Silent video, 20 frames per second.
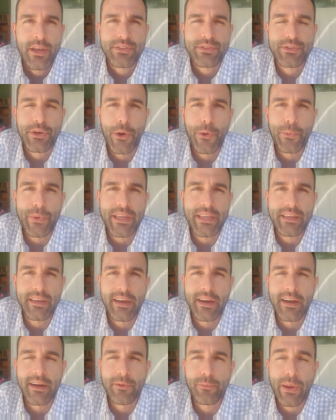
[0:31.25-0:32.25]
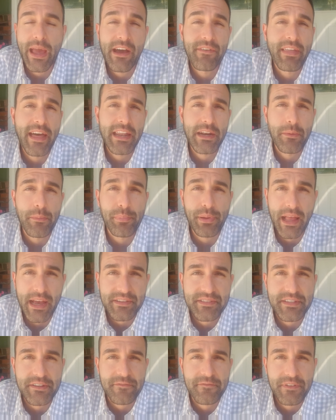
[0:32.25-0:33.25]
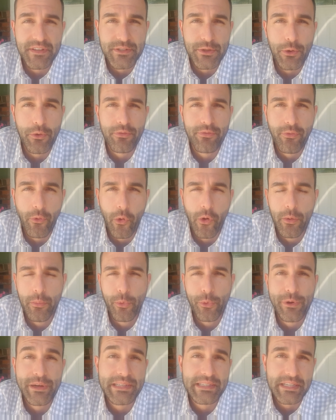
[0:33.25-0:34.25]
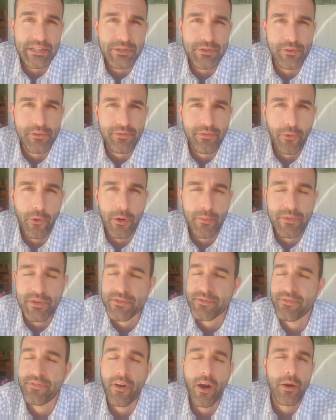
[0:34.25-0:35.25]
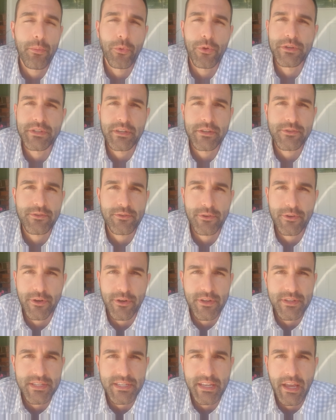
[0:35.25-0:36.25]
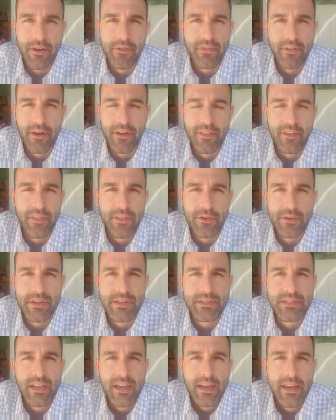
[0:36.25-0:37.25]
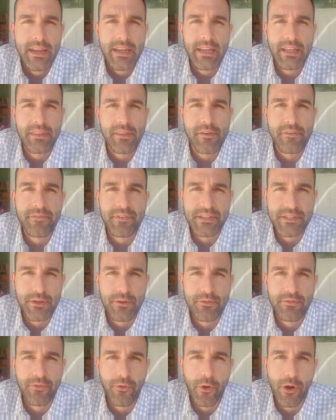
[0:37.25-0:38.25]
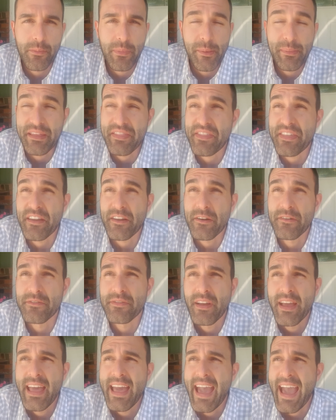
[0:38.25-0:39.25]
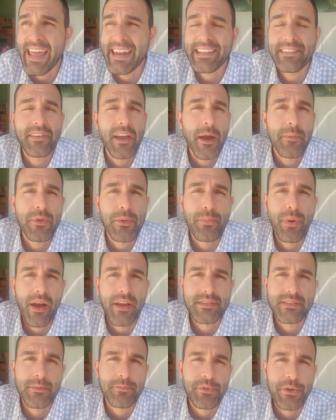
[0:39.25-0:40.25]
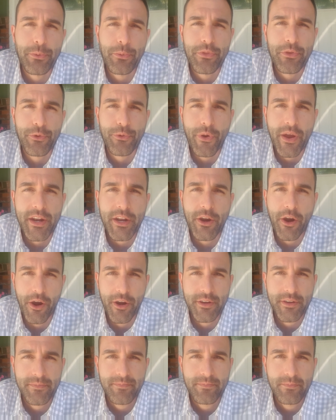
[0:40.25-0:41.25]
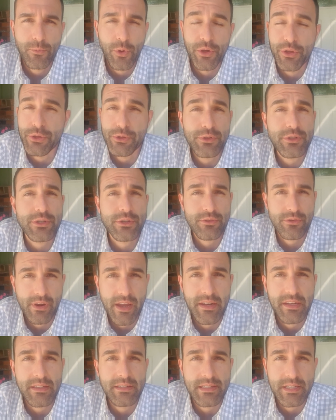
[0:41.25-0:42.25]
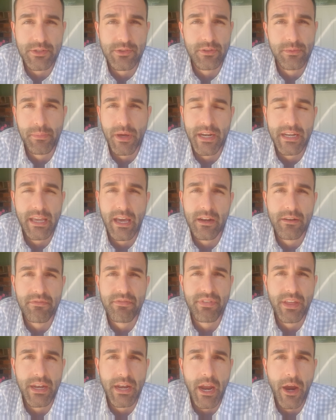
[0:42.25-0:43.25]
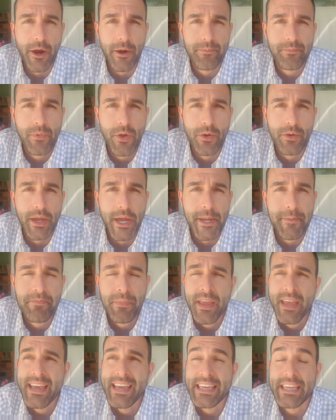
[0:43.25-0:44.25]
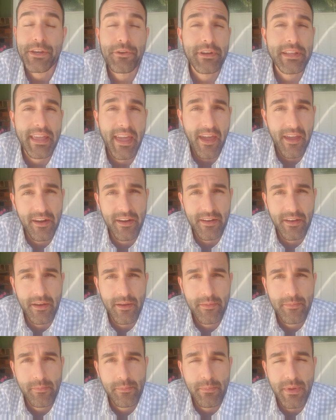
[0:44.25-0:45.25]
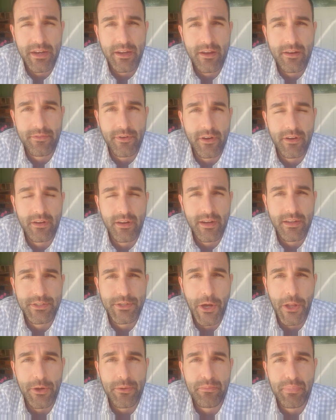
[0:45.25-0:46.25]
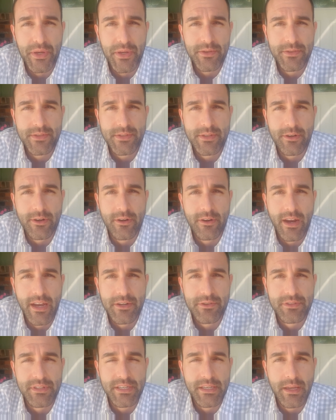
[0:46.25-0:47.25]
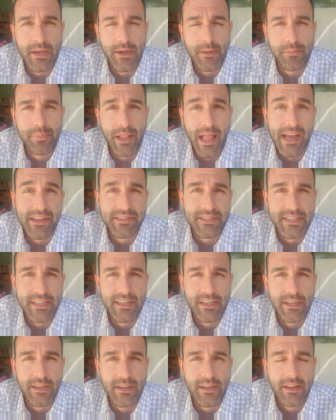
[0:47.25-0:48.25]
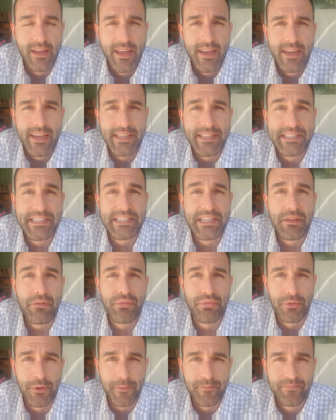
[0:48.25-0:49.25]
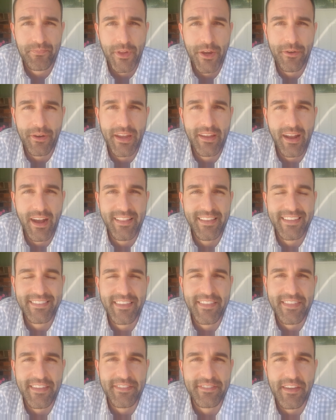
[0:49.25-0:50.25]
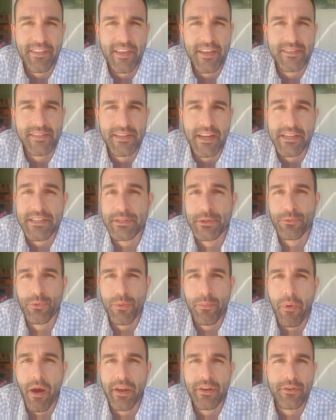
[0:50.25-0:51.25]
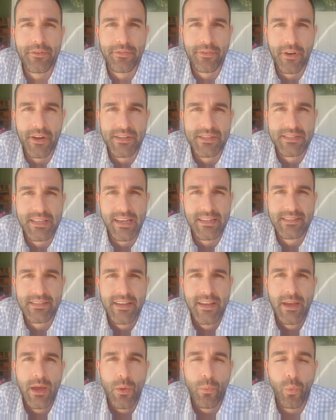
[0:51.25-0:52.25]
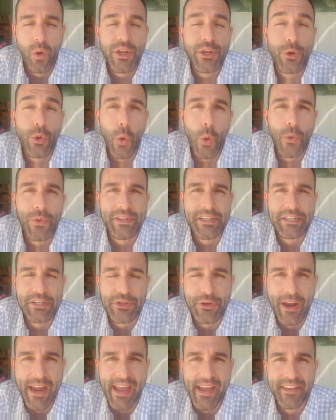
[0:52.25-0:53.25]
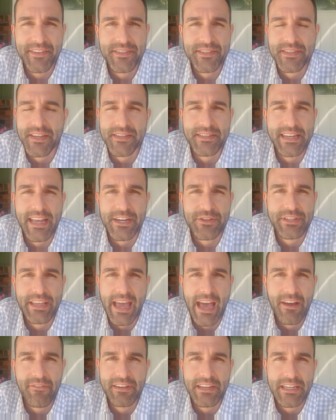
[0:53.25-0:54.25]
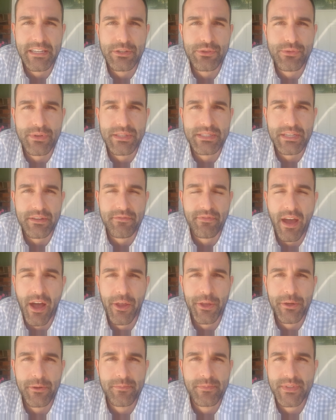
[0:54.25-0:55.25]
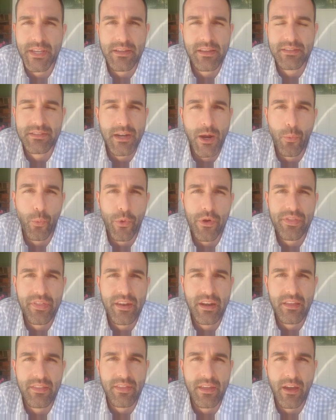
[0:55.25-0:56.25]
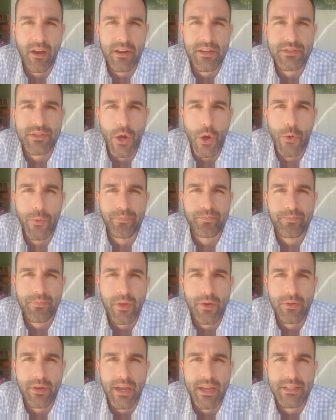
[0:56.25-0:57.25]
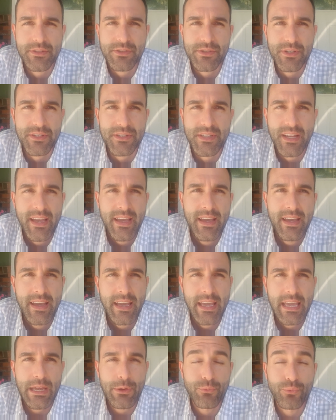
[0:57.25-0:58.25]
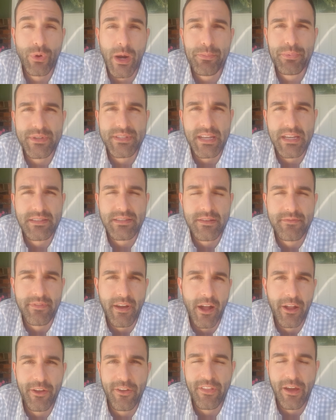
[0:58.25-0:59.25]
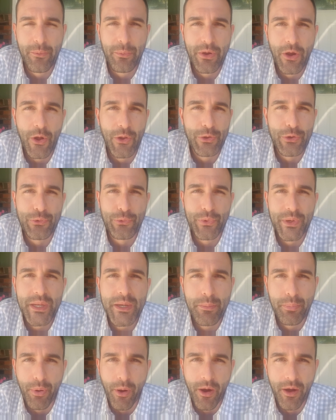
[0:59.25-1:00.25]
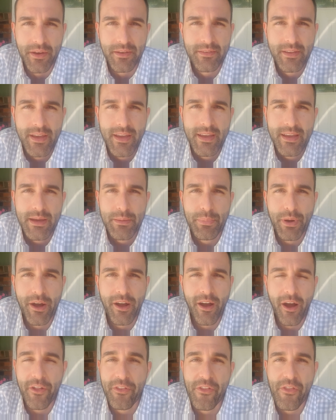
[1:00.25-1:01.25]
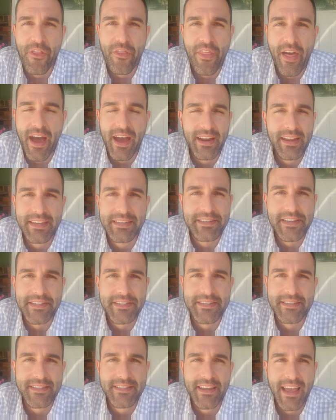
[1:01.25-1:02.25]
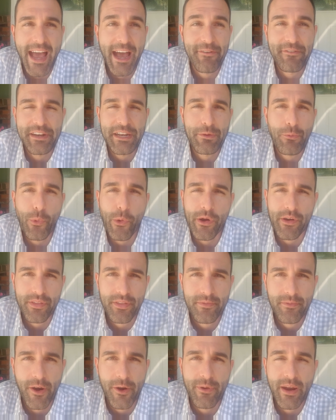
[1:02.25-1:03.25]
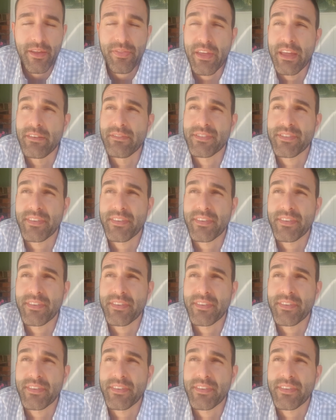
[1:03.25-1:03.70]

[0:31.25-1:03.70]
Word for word: So we, uh, we have that in a plastic physical form or a digital form. There's far more digital currency out there than there is in the physical form. I mean, think of any time you buy something with a credit card. Well, you just created digital money out of thin air, okay? Here in Canada, many of our uh, dollar bills are actually uh, plastic uh, and see-through, all right? I like to think that that's a nice little reminder for us that what you're holding in your hands doesn't actually have any intrinsic value. It's not worth anything on its own, okay? It's just, it represents a value that we all agreed upon, but other than that, it doesn't have any worth, all right? Then